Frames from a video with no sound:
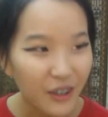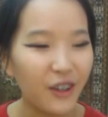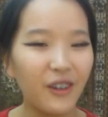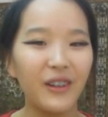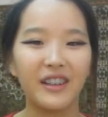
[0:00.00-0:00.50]

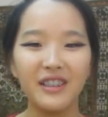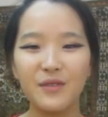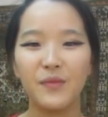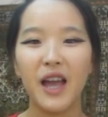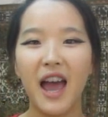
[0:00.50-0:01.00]

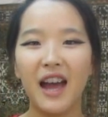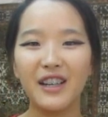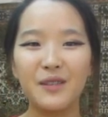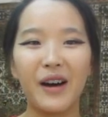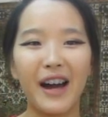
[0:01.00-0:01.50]
this, and
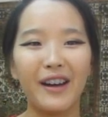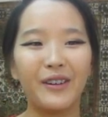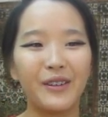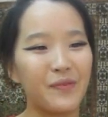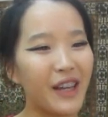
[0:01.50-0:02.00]
he
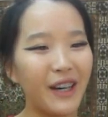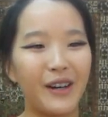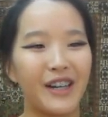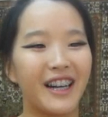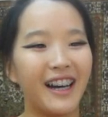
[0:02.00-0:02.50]
smiled, and then
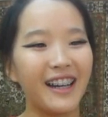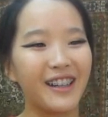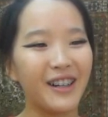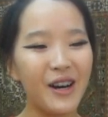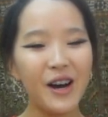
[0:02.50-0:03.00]
I was
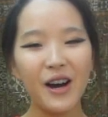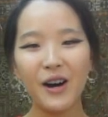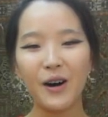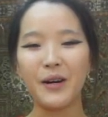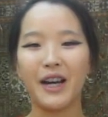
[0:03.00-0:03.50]
like,
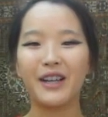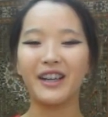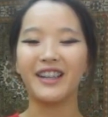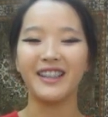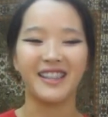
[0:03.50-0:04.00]
oh my
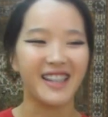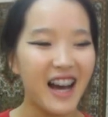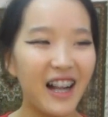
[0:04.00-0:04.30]
goodness,